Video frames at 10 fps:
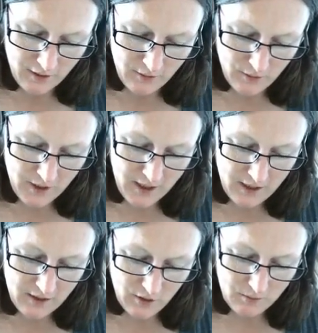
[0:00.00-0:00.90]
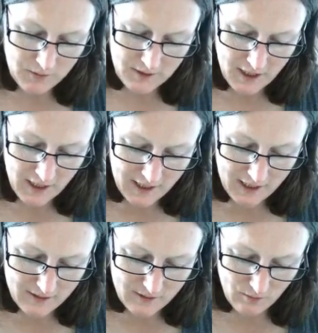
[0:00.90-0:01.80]
3 times
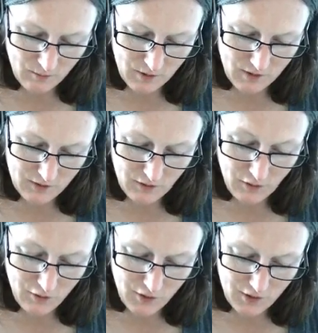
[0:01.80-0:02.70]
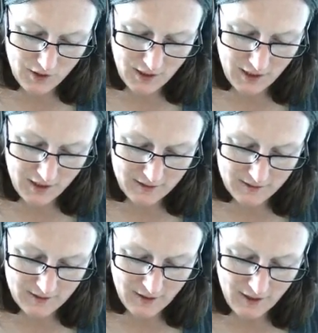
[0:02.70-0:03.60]
10x, which is
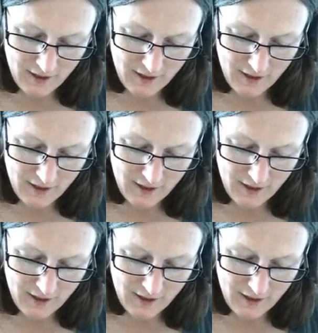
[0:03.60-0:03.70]
30x,